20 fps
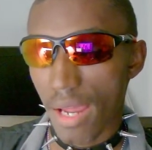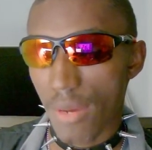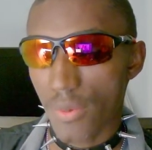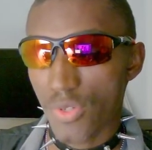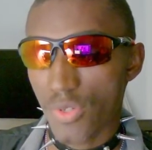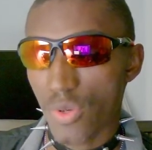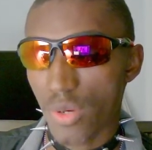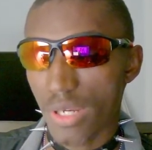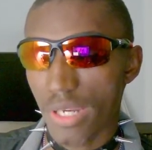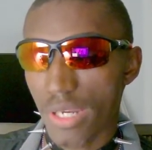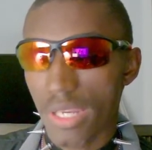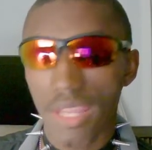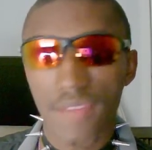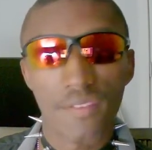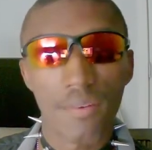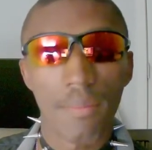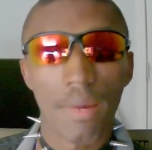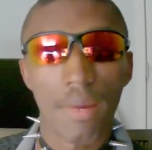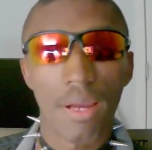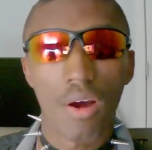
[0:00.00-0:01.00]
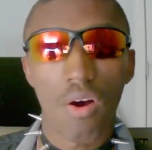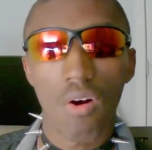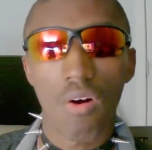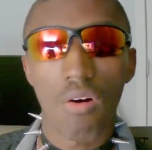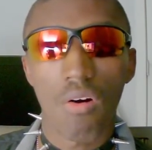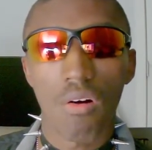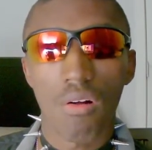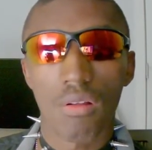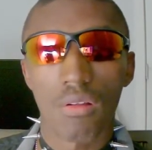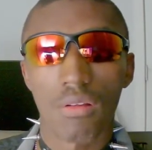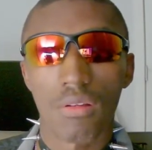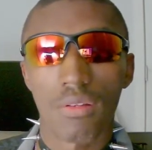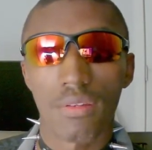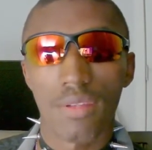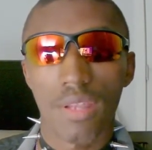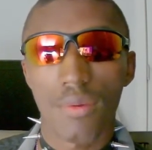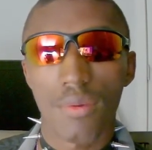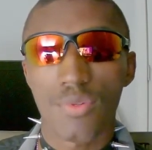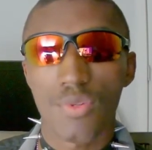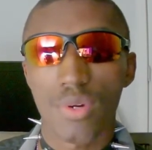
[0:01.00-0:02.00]
I was going to give it my all
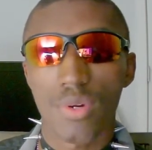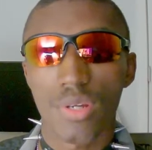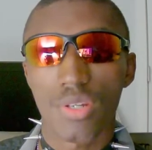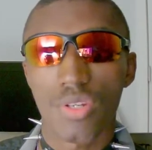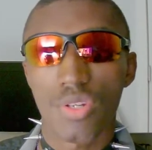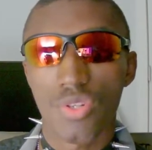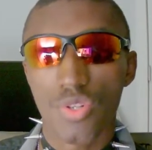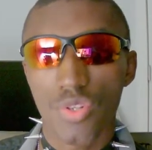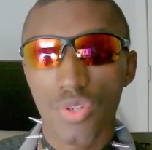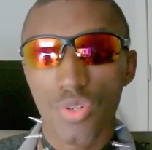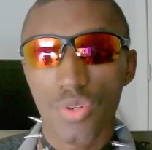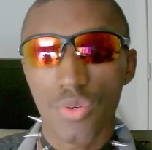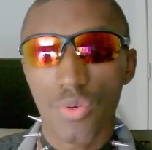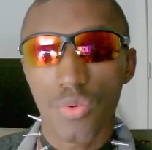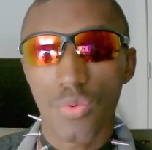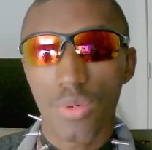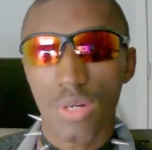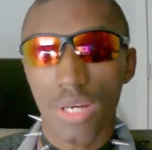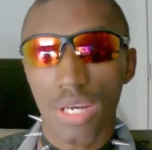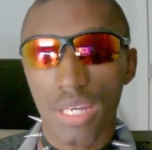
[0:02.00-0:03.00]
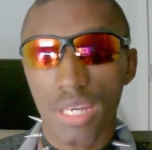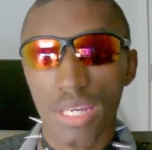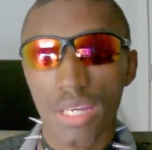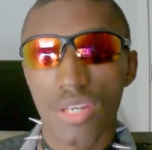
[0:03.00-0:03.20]
and that I was going to do what I